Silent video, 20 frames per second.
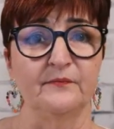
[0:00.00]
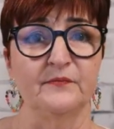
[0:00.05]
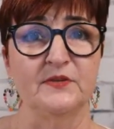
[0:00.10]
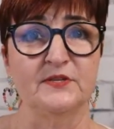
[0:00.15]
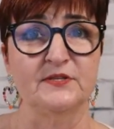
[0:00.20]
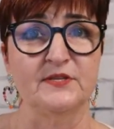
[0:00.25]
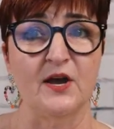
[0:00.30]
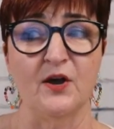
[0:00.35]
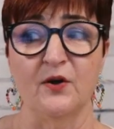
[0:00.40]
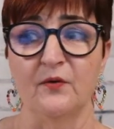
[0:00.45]

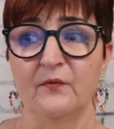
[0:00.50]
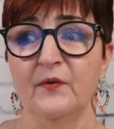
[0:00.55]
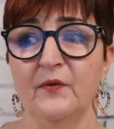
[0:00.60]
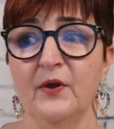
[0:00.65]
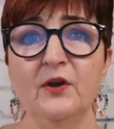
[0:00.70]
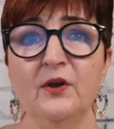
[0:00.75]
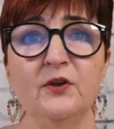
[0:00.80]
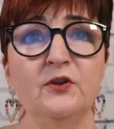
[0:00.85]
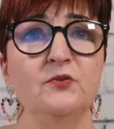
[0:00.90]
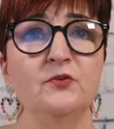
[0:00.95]
So
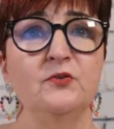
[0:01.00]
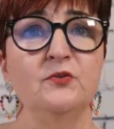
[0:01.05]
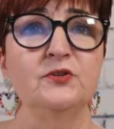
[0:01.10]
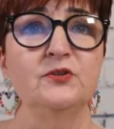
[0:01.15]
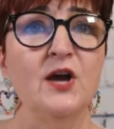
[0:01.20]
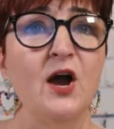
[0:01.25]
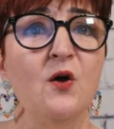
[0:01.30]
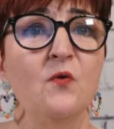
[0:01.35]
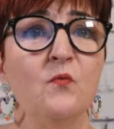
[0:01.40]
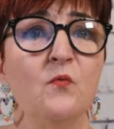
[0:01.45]
you
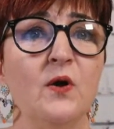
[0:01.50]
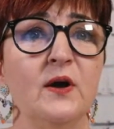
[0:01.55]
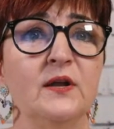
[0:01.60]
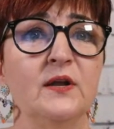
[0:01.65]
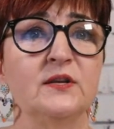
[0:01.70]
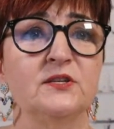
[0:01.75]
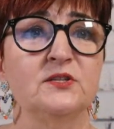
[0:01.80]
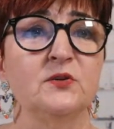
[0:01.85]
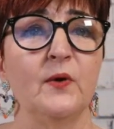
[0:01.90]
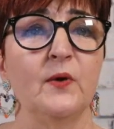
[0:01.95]
don't want
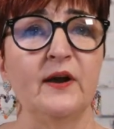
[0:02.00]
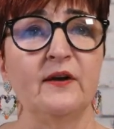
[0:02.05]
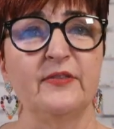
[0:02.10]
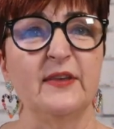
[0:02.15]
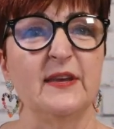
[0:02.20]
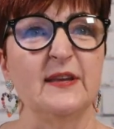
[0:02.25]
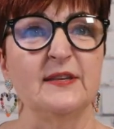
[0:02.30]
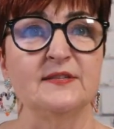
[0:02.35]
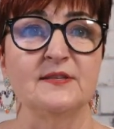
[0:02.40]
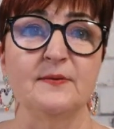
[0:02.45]
to wear
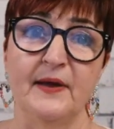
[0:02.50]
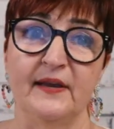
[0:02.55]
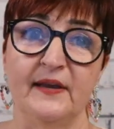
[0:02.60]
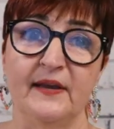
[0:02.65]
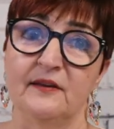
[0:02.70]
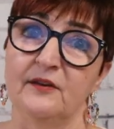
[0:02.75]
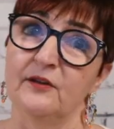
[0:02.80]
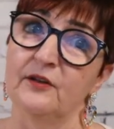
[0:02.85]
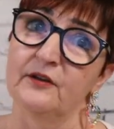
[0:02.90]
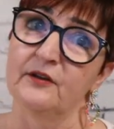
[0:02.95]
things that make
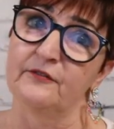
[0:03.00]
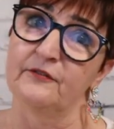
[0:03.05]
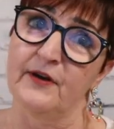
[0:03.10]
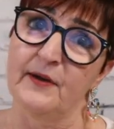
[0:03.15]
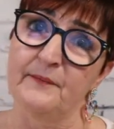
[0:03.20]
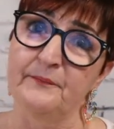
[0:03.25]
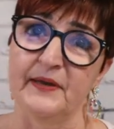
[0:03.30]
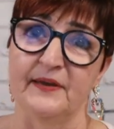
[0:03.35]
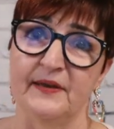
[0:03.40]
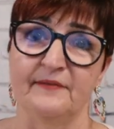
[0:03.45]
you look
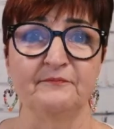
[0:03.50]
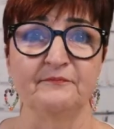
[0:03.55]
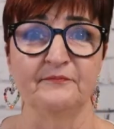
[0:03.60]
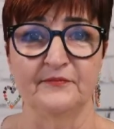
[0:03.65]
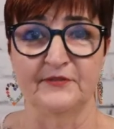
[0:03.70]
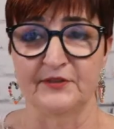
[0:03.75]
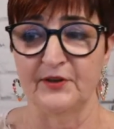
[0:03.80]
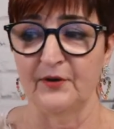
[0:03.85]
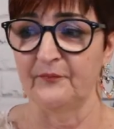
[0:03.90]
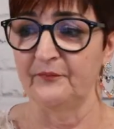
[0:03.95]
frumpy.
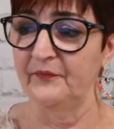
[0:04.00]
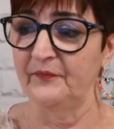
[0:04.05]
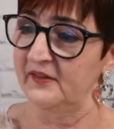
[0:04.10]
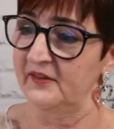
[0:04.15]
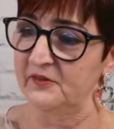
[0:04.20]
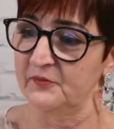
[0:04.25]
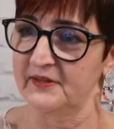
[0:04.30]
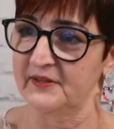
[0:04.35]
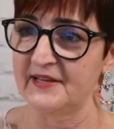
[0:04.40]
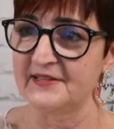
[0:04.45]
So
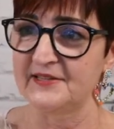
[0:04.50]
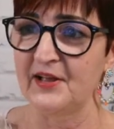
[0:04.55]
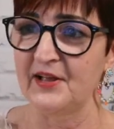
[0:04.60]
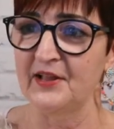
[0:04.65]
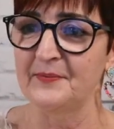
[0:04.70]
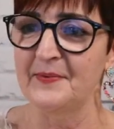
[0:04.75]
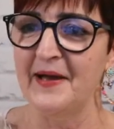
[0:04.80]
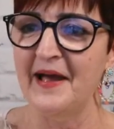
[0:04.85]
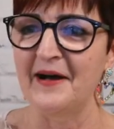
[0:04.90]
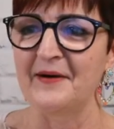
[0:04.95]
that's what that's all
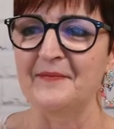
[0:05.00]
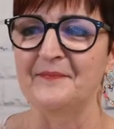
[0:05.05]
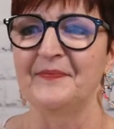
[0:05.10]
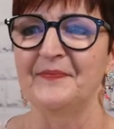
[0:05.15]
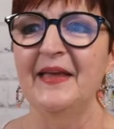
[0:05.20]
about.